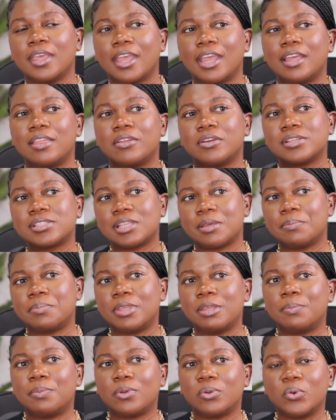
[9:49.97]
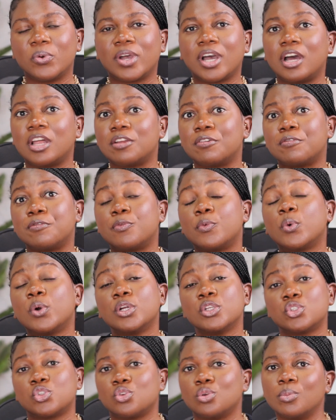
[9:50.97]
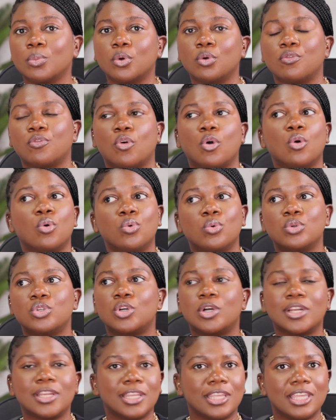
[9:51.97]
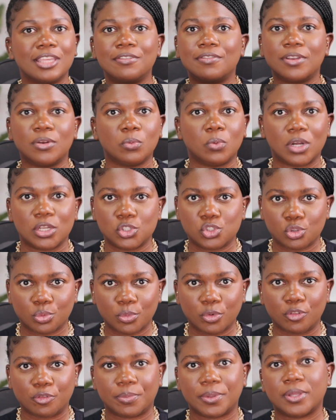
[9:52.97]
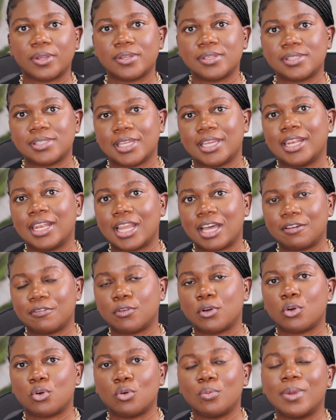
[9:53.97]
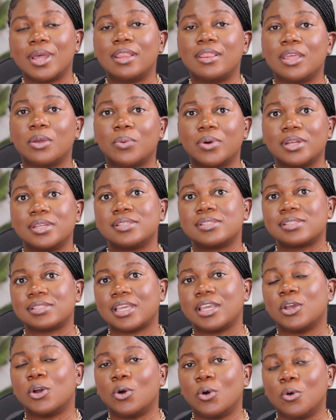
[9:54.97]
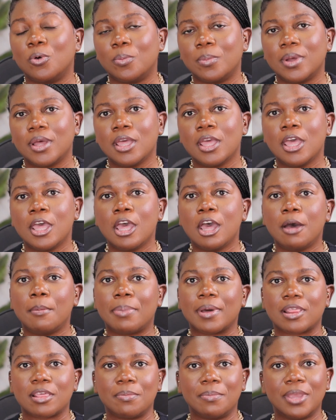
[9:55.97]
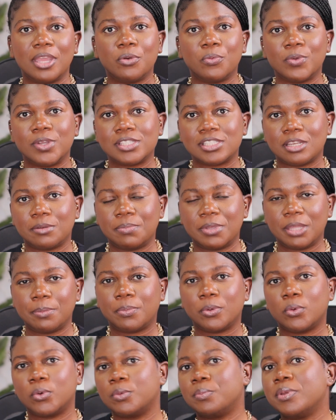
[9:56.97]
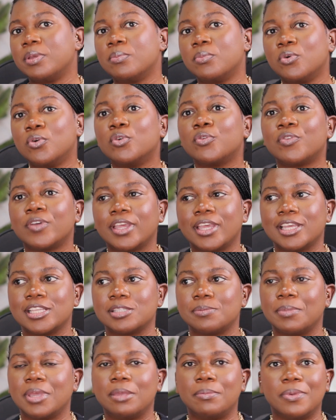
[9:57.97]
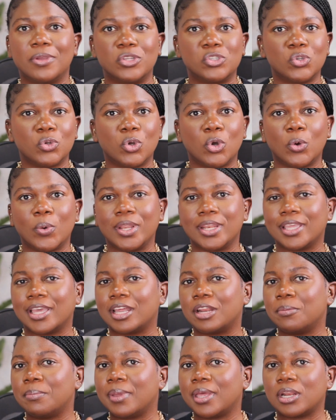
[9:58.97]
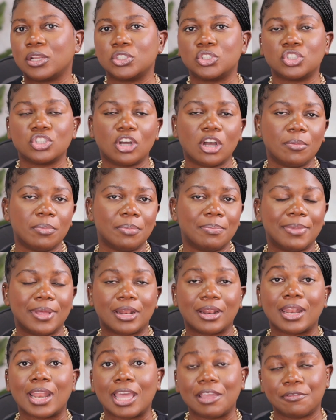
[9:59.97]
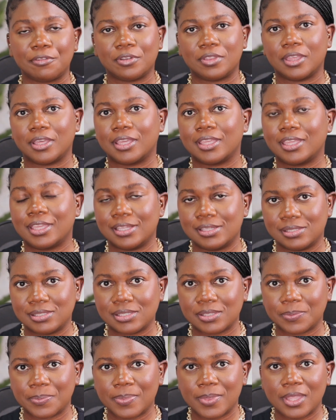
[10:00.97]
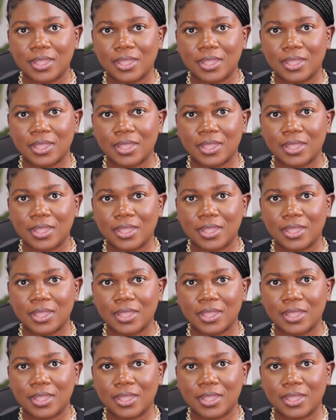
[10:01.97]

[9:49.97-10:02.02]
And there's some people who can't afford to move or who don't even want to move because they love home and they want to stay home. But the main reason people would be moving is maybe to go and get a better job, better life for their kids.